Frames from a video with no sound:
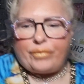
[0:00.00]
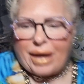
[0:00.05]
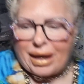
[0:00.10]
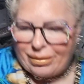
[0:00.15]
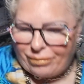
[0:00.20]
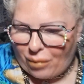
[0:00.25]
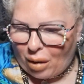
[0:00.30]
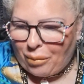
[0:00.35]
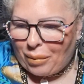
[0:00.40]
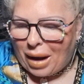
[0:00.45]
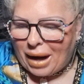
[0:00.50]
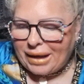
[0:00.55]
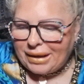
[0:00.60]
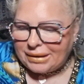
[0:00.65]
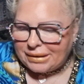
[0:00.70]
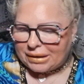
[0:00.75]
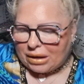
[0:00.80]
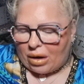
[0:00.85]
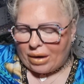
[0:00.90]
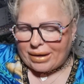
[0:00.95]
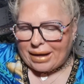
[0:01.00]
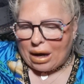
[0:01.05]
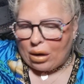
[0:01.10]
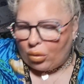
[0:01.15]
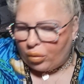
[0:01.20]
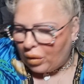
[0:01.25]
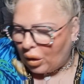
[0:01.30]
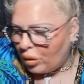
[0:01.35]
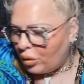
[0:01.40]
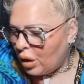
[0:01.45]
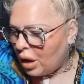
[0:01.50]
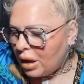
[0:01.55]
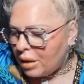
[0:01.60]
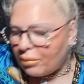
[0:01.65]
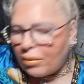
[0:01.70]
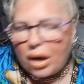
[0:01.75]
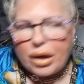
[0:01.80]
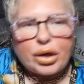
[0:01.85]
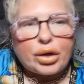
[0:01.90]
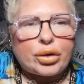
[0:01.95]
and my pains that I get, although
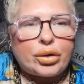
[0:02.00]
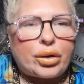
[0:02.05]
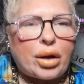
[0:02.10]
my